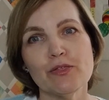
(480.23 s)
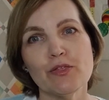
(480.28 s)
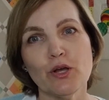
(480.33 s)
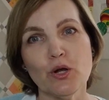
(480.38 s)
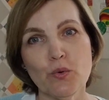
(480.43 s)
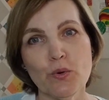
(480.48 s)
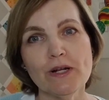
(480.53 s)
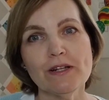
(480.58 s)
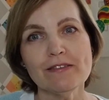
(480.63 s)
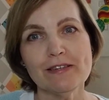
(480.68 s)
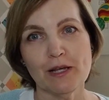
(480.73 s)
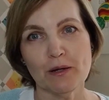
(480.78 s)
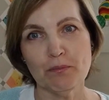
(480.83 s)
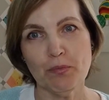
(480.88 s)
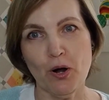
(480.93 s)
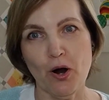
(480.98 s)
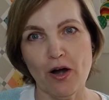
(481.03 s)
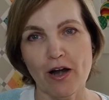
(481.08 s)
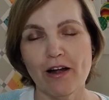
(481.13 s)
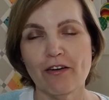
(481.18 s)
the quilting
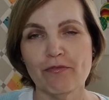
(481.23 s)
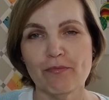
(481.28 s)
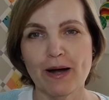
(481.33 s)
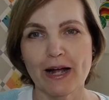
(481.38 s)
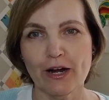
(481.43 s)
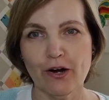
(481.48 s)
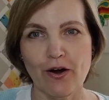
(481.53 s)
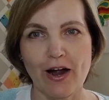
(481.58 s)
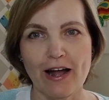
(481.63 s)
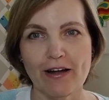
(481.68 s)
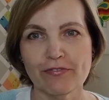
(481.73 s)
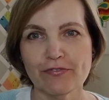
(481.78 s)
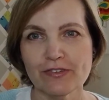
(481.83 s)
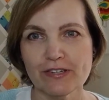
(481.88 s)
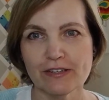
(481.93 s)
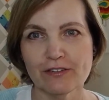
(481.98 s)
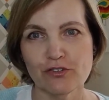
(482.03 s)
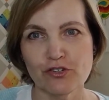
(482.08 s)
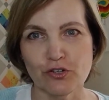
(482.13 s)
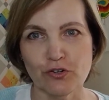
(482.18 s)
part of my
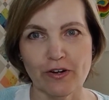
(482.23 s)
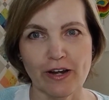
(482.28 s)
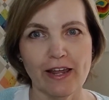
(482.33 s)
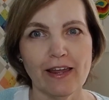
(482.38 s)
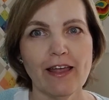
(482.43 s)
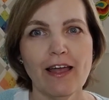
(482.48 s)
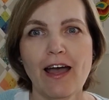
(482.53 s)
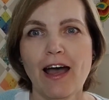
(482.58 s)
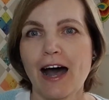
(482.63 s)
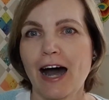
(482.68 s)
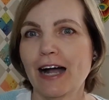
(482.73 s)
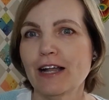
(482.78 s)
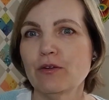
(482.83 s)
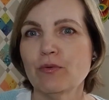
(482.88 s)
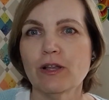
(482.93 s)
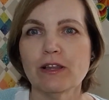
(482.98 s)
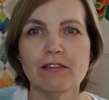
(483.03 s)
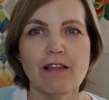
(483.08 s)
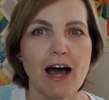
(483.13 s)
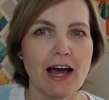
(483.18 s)
craft journey. I
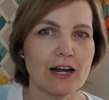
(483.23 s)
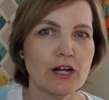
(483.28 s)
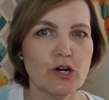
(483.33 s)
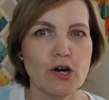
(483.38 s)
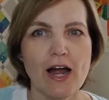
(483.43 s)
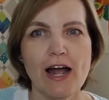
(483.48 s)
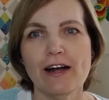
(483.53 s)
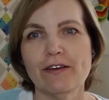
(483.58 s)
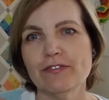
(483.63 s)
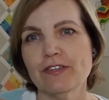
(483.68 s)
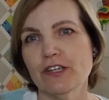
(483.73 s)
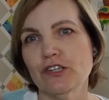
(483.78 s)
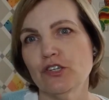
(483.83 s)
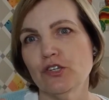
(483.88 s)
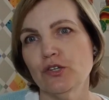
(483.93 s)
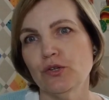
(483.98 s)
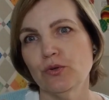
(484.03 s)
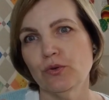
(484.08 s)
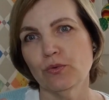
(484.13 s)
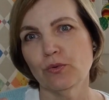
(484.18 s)
do a lot of crafts. I
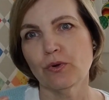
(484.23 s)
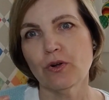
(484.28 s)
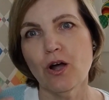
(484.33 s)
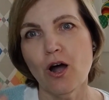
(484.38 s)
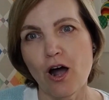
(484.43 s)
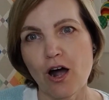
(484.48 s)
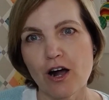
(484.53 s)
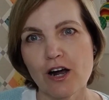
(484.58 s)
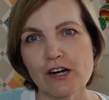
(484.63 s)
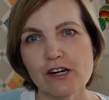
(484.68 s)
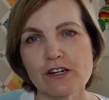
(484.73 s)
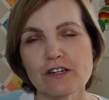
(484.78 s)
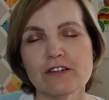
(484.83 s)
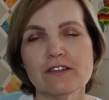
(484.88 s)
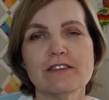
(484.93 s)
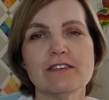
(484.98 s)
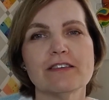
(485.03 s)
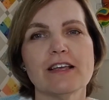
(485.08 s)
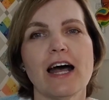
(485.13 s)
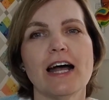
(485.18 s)
do
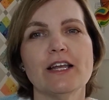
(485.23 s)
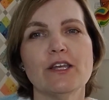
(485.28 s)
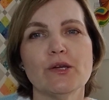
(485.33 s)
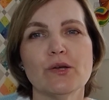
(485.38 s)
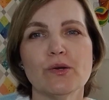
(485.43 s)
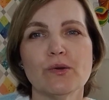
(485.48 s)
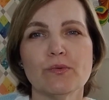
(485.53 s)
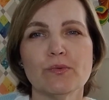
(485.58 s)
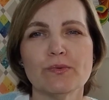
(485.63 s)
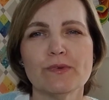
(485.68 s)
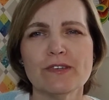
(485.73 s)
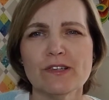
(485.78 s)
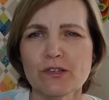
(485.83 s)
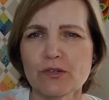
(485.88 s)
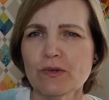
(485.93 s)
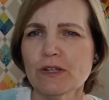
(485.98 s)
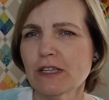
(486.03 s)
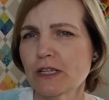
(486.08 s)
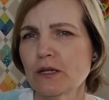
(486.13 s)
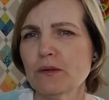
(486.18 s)
cards. I still
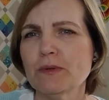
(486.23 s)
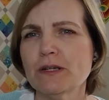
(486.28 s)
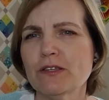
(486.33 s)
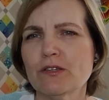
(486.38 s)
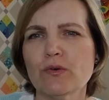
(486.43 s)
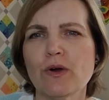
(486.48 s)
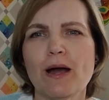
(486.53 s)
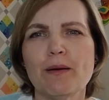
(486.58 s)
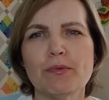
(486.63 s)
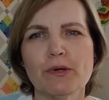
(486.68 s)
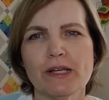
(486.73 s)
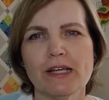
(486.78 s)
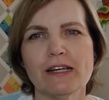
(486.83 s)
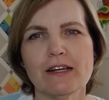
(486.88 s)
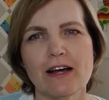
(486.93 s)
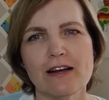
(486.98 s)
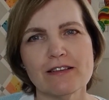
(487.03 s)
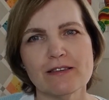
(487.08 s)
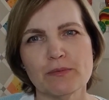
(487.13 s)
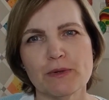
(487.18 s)
do a little bit of scrapbooking,
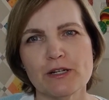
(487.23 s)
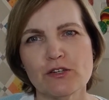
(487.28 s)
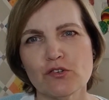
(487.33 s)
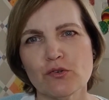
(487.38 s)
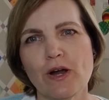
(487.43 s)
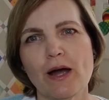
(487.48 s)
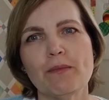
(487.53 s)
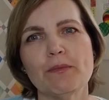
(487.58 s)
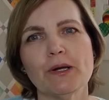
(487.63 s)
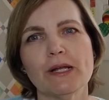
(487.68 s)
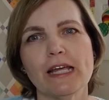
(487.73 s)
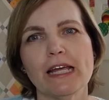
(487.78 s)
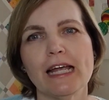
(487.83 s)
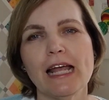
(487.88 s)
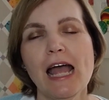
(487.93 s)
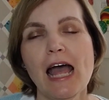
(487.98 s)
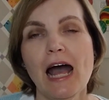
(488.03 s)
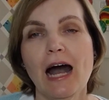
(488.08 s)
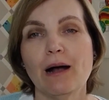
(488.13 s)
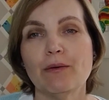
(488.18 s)
not as much scrapbooking.
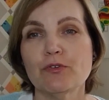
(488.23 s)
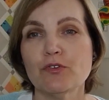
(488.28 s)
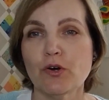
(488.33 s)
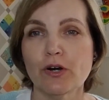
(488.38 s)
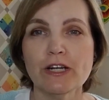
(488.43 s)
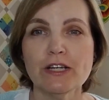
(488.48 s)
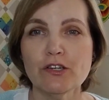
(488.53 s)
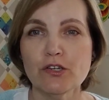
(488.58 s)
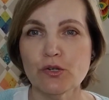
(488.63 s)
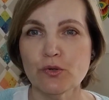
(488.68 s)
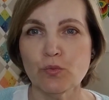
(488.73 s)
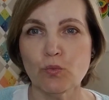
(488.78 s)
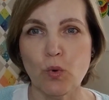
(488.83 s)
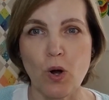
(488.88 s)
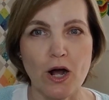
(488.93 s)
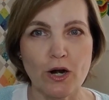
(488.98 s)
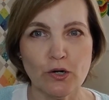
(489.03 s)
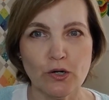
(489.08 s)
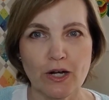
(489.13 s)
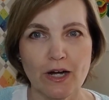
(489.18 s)
I'm starting to do
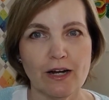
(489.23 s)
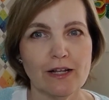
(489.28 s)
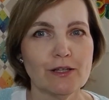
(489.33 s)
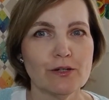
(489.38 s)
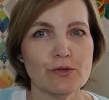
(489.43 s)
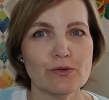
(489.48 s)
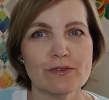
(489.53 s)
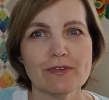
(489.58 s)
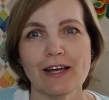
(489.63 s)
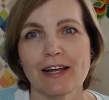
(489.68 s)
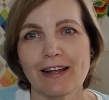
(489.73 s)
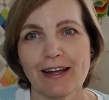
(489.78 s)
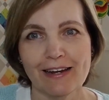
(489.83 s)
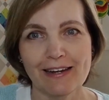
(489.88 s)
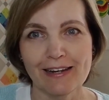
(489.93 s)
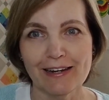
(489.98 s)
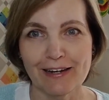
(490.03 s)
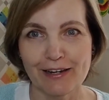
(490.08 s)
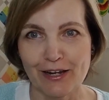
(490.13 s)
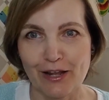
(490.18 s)
watercolors, like I
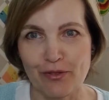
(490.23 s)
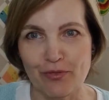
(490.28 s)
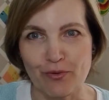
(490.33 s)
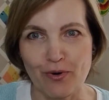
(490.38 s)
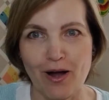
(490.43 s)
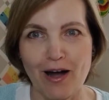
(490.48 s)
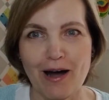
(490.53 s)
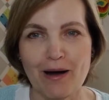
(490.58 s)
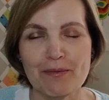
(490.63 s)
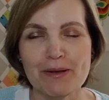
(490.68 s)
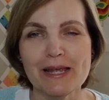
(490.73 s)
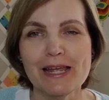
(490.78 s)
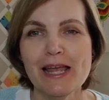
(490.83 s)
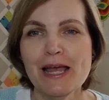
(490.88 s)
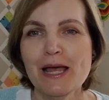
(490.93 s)
need another hobby.